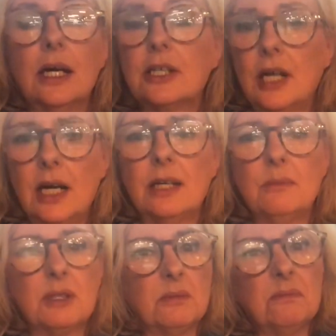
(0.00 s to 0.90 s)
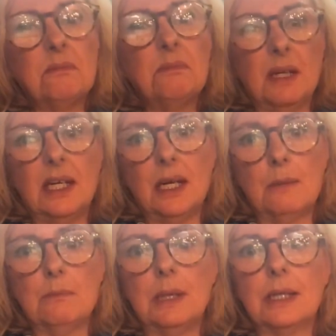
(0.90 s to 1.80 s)
Times, a bit hit
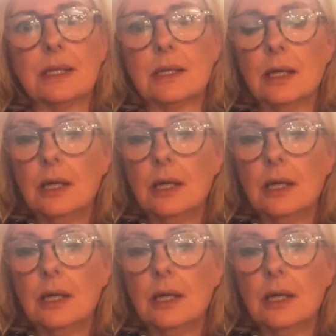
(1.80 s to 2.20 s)
and miss.